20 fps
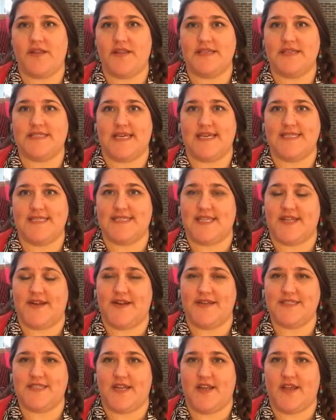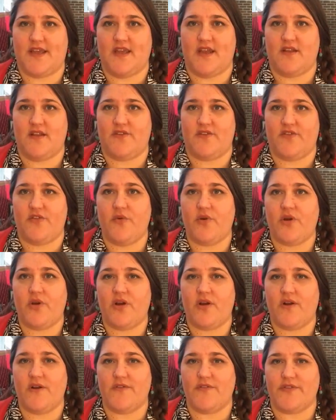of the sites that are dedicated to
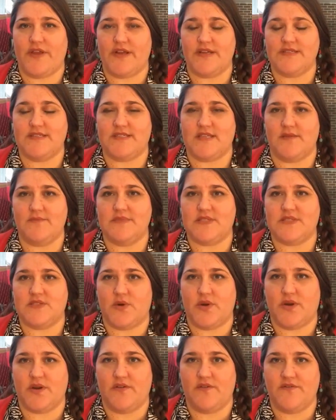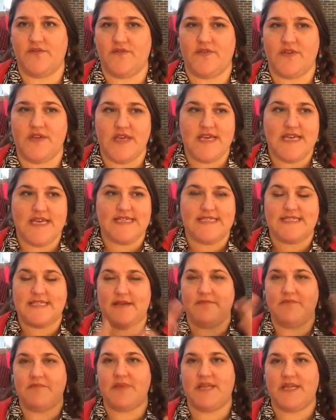her, there's some sort of
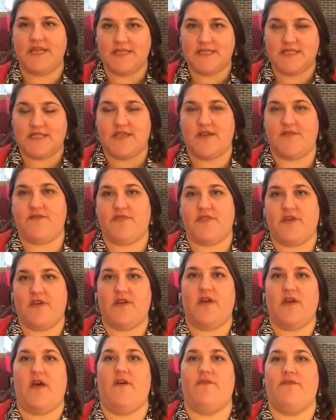semblance of the